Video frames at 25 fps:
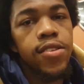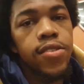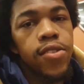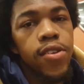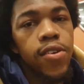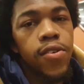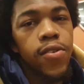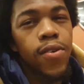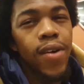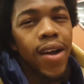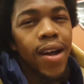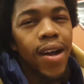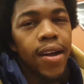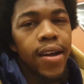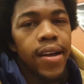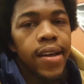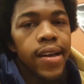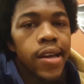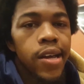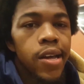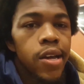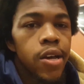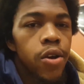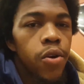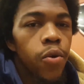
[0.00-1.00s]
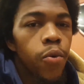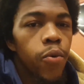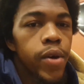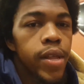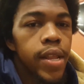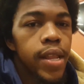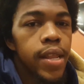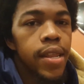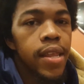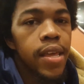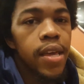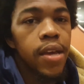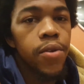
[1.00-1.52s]
I went
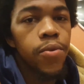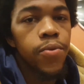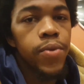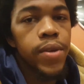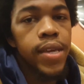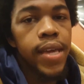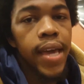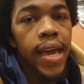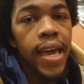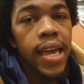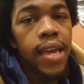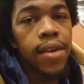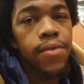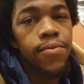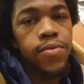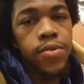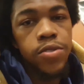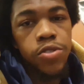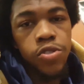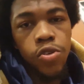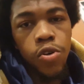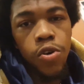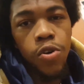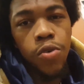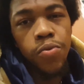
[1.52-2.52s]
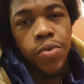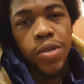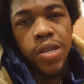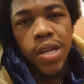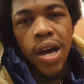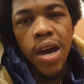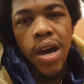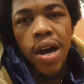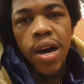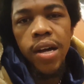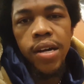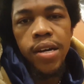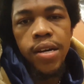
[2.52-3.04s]
in there, we came, we saw, we
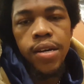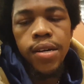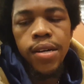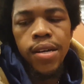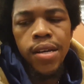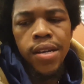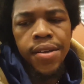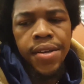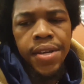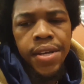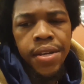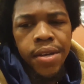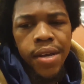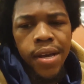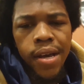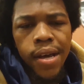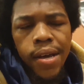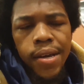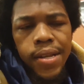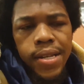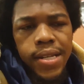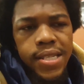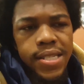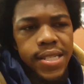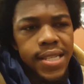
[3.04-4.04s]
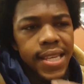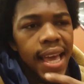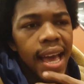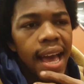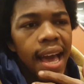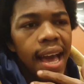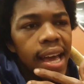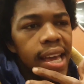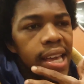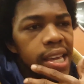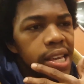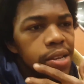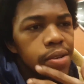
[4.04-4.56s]
conquered. This
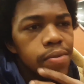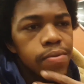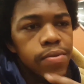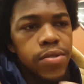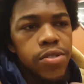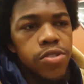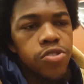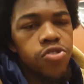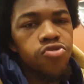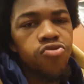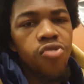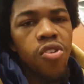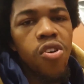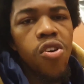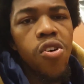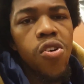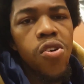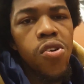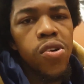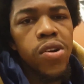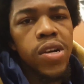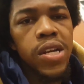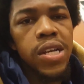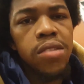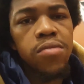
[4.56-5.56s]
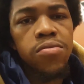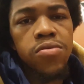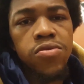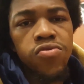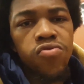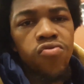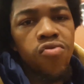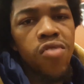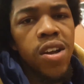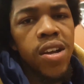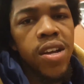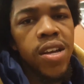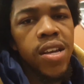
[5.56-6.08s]
guy, he was strong, he was
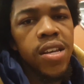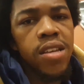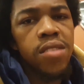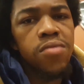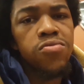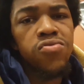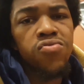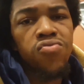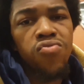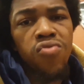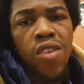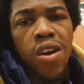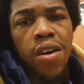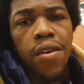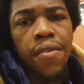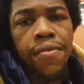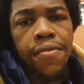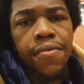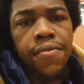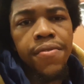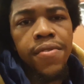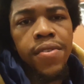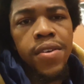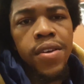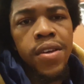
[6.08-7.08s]
rugged, he was rough.